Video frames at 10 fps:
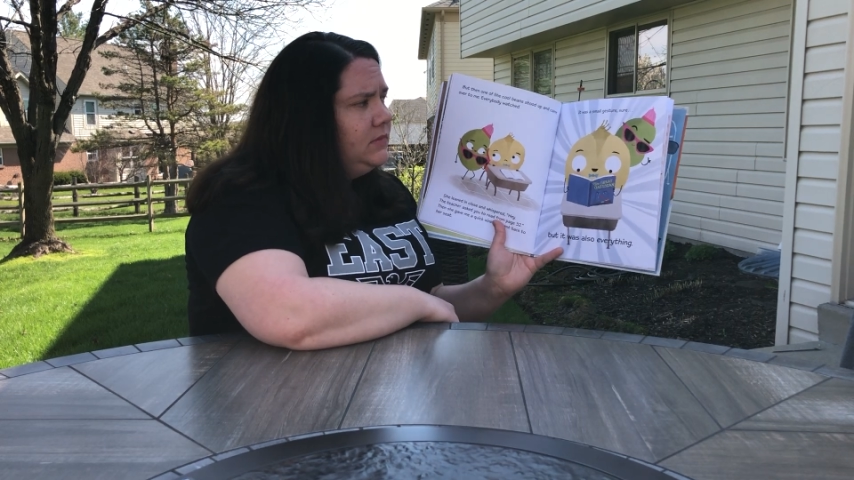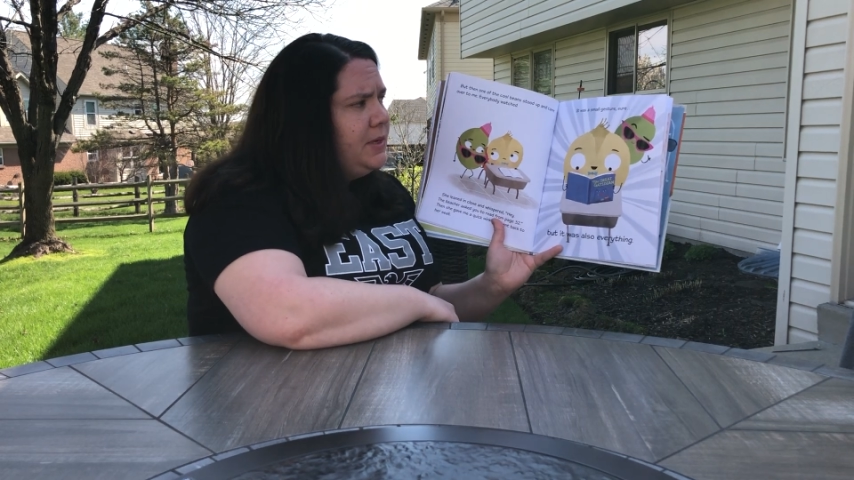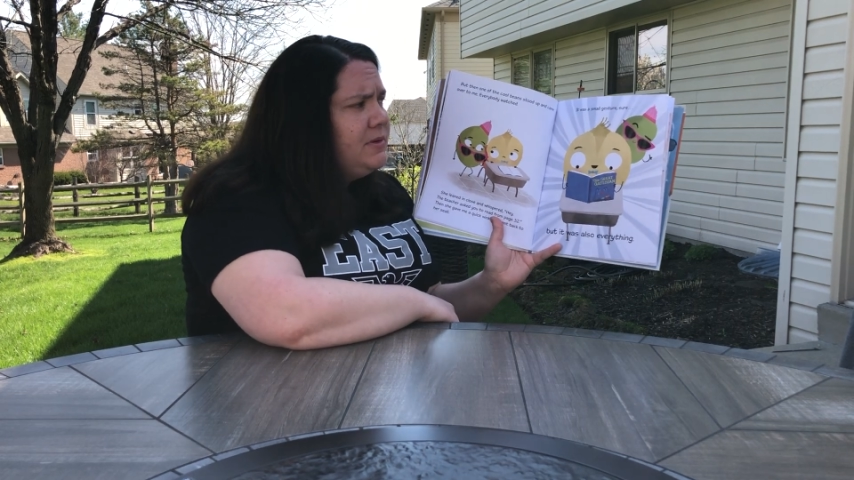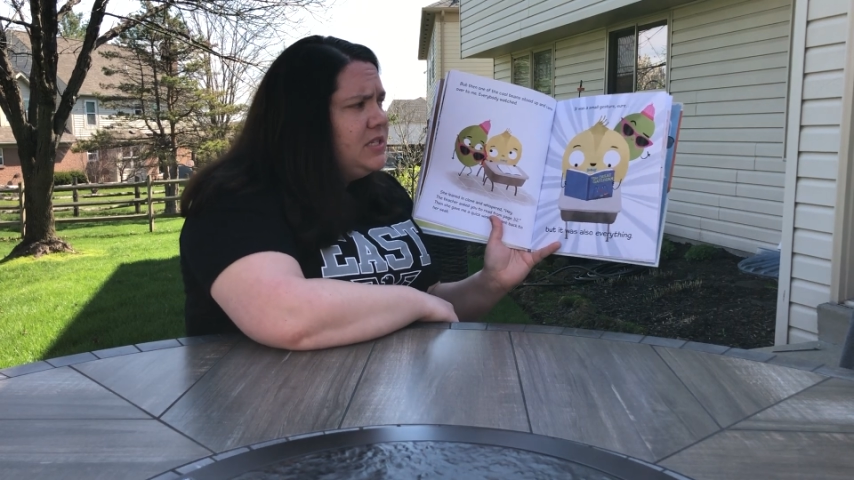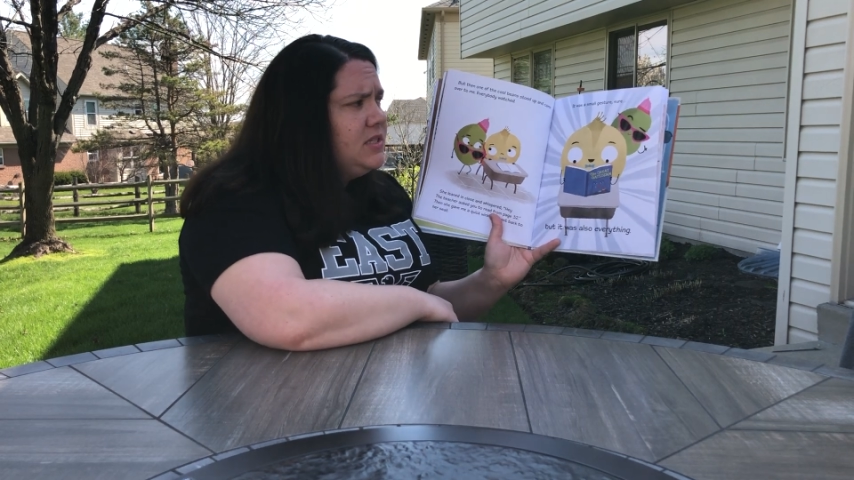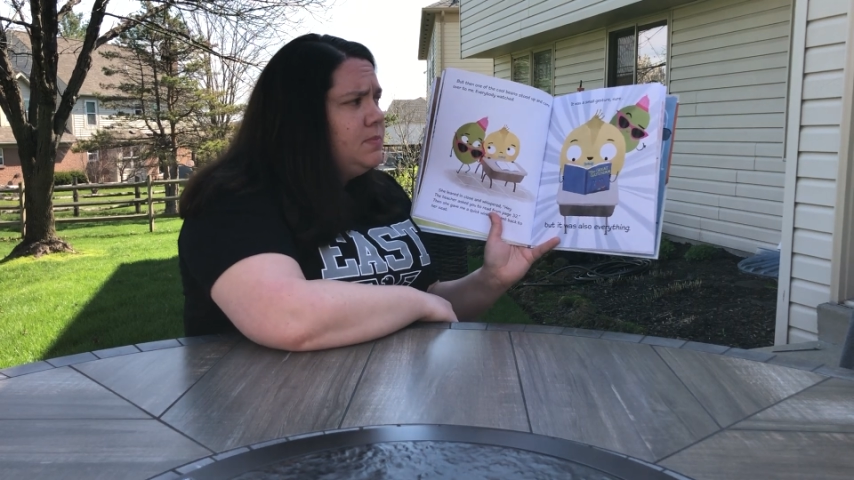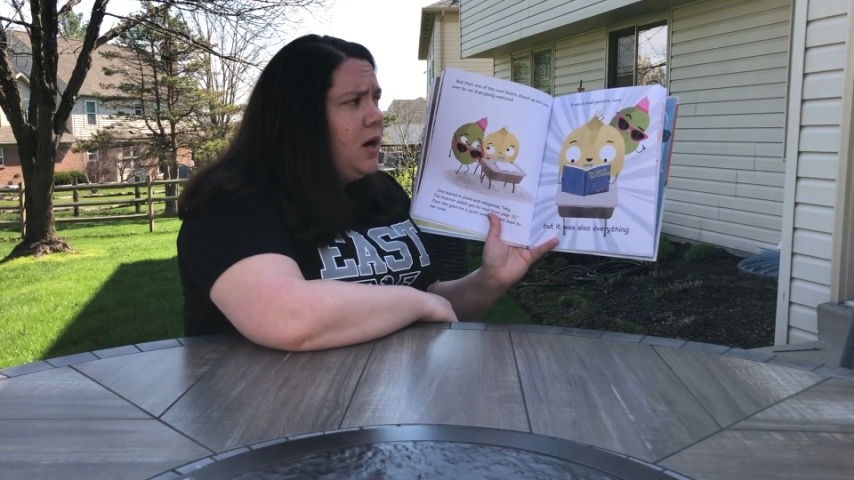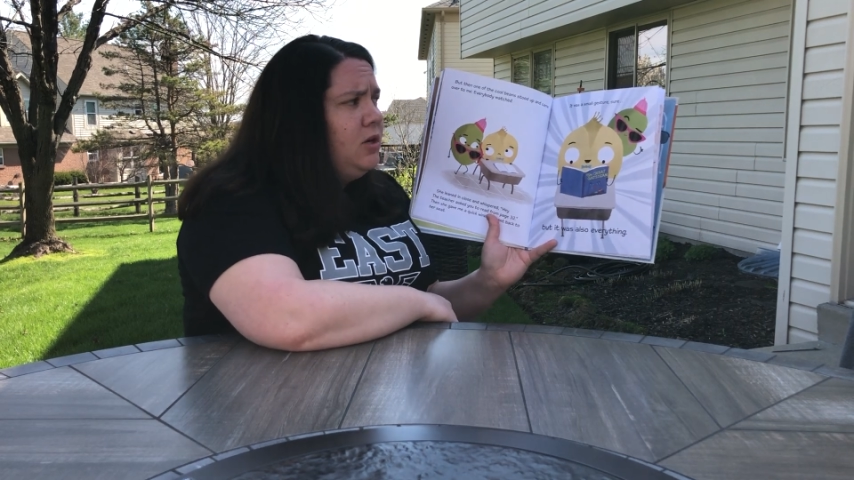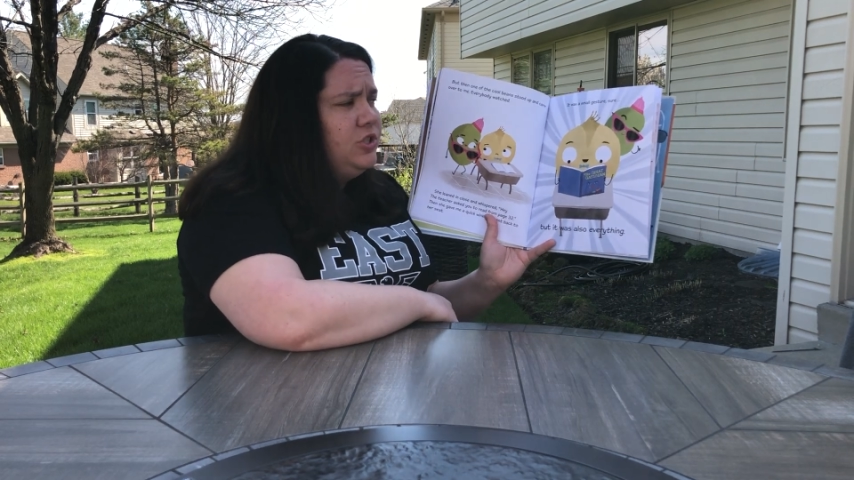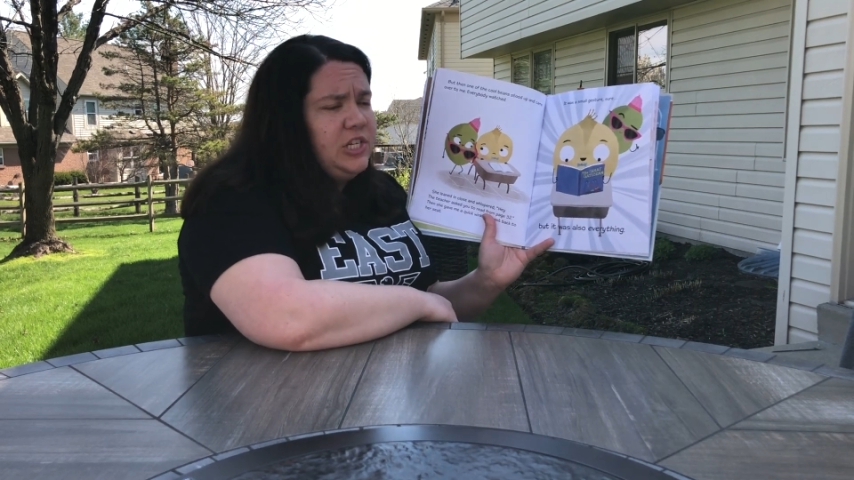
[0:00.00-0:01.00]
It was a
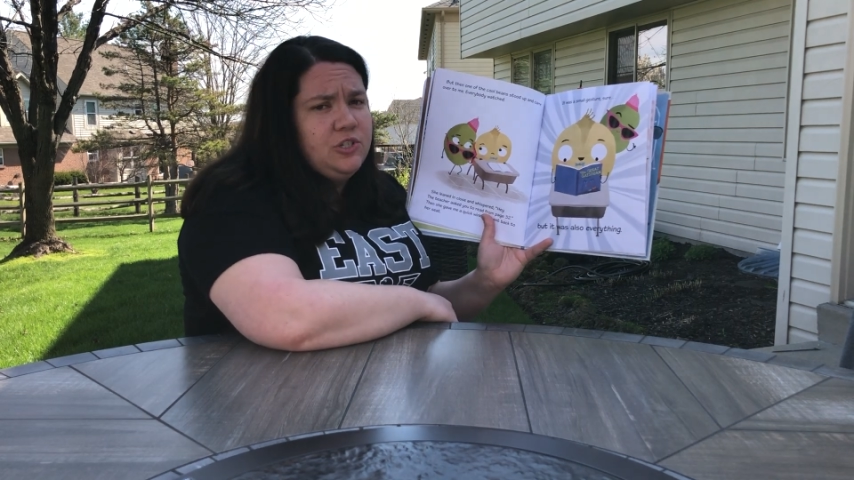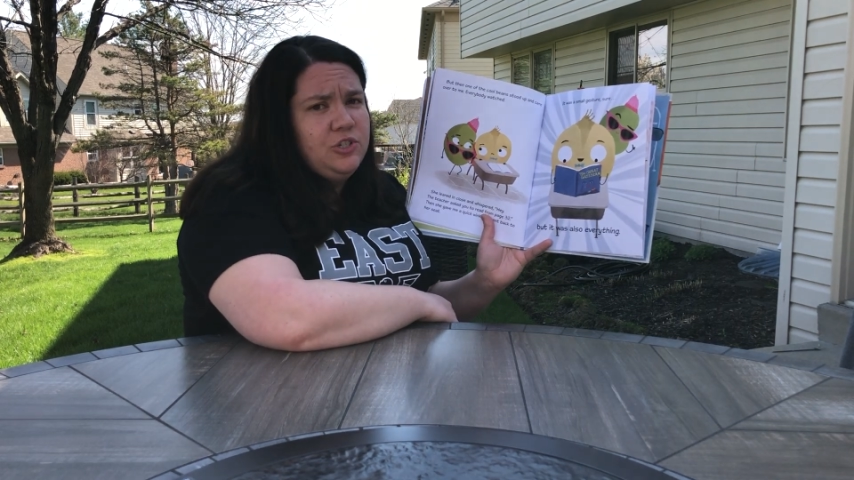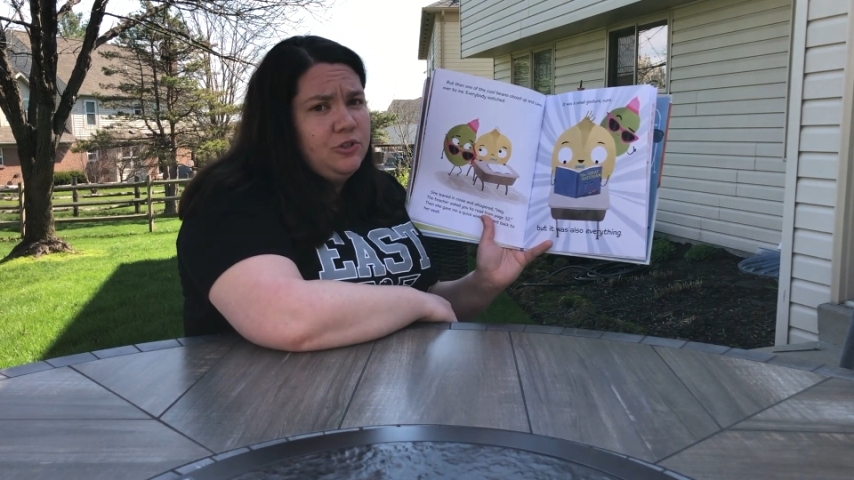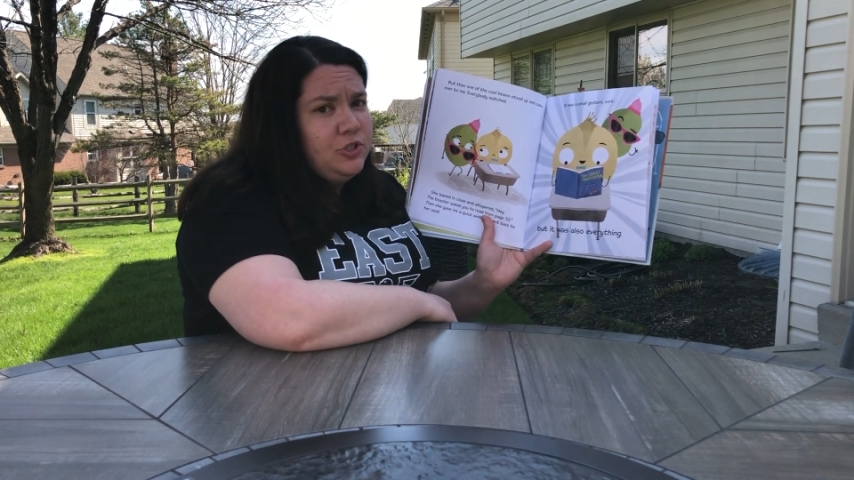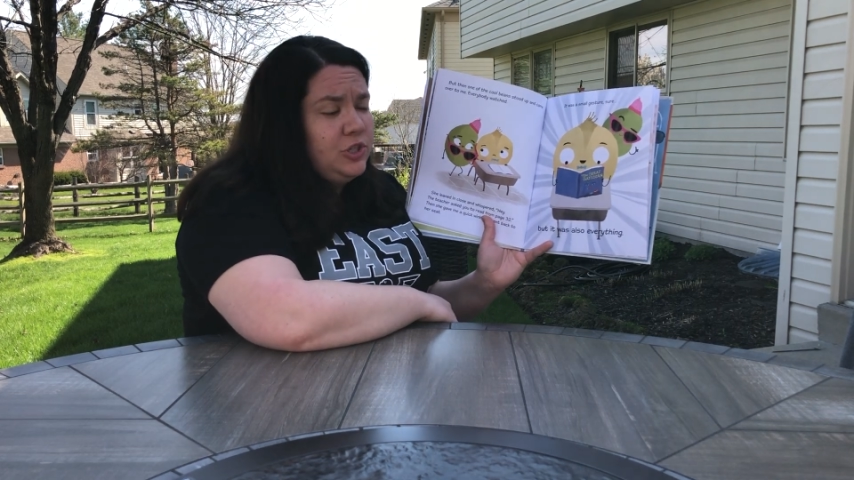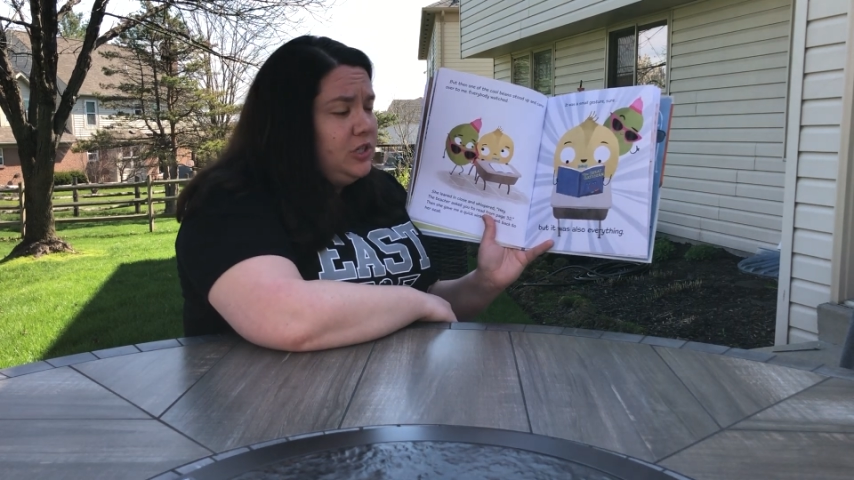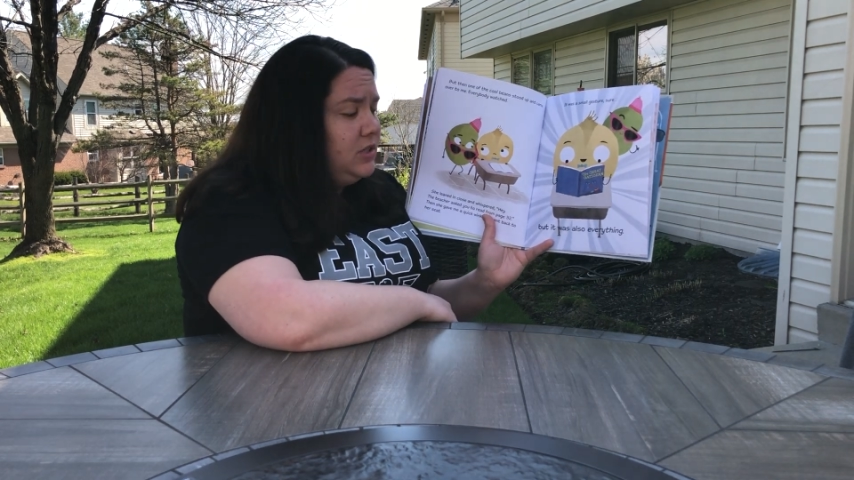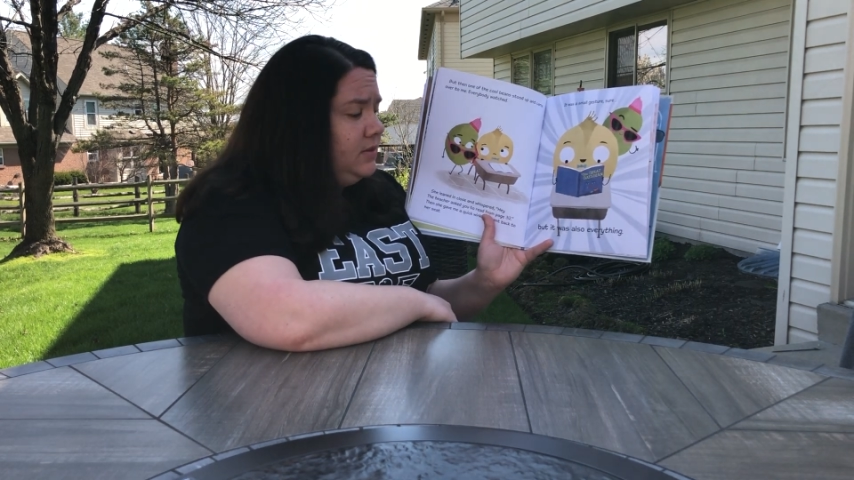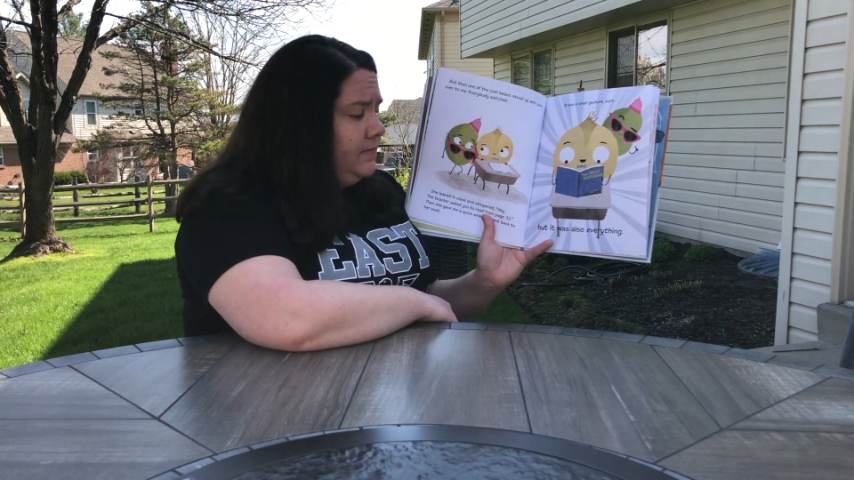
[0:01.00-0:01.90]
small gesture, sure,